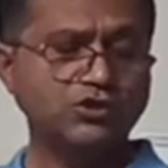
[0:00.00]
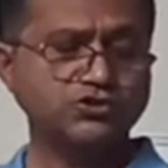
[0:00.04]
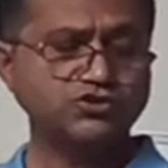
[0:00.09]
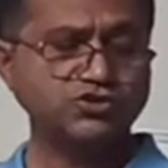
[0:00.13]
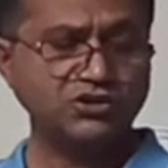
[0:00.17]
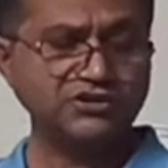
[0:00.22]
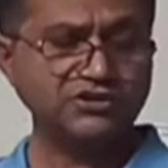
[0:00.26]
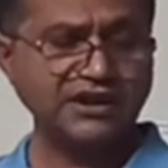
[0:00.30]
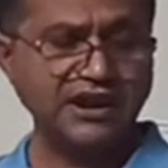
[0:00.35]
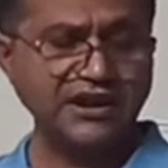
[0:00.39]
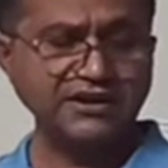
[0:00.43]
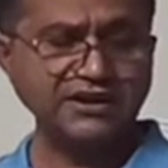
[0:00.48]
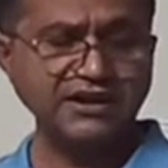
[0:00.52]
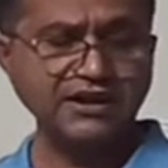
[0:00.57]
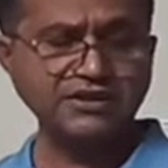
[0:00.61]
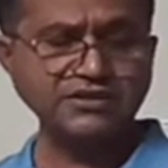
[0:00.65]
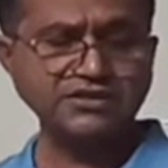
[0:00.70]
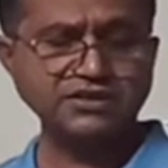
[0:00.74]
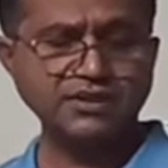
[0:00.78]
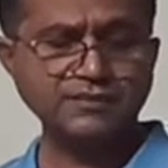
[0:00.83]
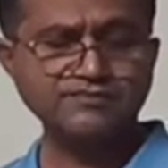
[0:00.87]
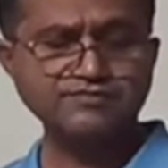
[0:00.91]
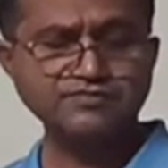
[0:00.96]
So that
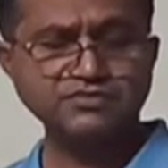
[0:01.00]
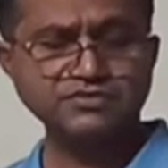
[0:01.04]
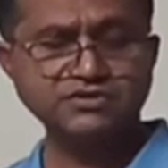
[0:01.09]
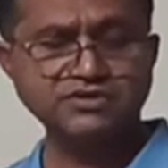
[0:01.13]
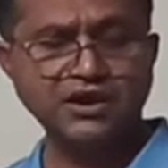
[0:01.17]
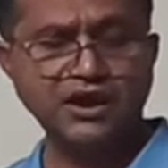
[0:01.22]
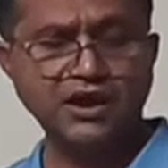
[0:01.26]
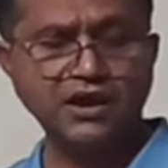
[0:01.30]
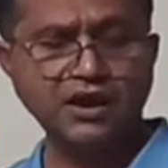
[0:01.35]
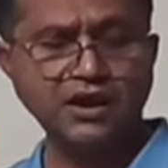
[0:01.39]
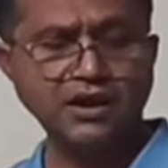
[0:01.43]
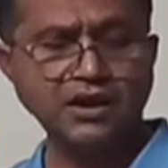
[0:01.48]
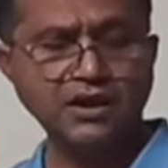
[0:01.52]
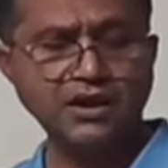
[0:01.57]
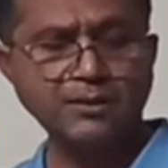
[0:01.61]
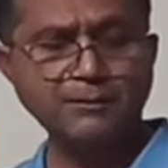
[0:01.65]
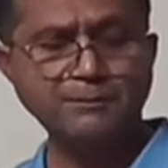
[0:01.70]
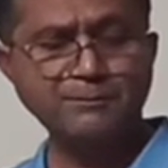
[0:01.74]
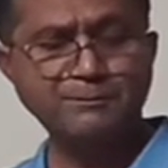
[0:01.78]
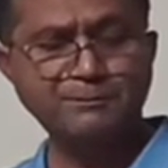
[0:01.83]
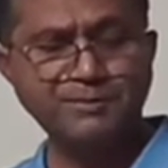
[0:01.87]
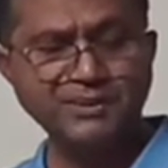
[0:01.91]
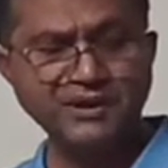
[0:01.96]
is the
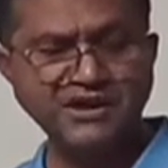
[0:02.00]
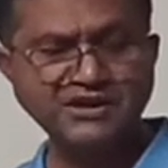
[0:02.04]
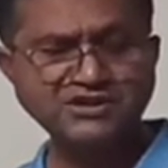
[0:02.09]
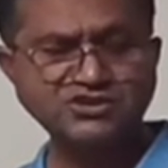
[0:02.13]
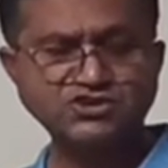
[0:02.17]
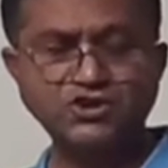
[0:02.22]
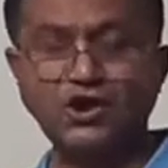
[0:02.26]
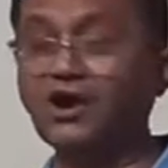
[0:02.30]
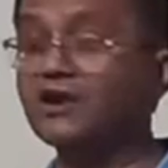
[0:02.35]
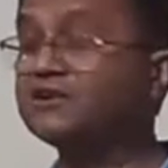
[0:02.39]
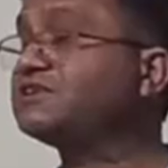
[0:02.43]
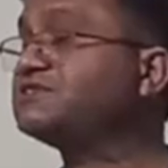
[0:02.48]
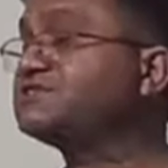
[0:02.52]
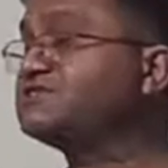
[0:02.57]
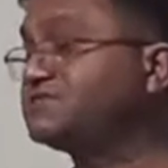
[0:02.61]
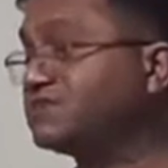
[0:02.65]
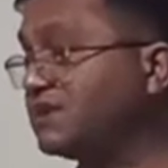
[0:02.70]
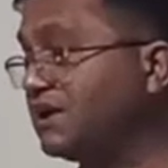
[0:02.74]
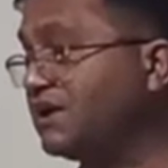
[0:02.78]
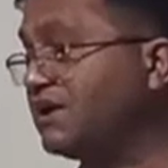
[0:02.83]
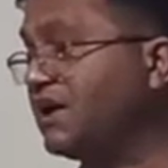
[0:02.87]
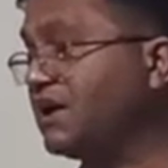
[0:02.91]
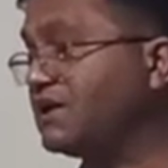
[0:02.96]
pitch or the
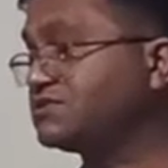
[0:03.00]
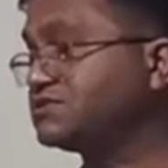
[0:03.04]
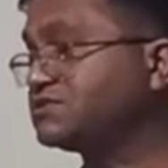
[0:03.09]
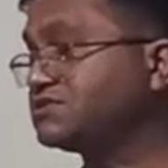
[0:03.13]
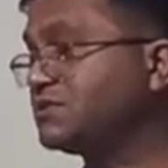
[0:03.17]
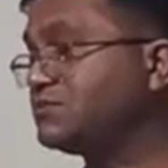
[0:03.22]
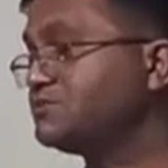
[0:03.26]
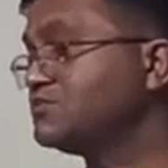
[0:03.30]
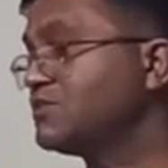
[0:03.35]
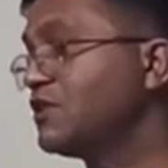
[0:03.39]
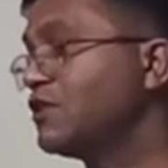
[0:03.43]
shrillness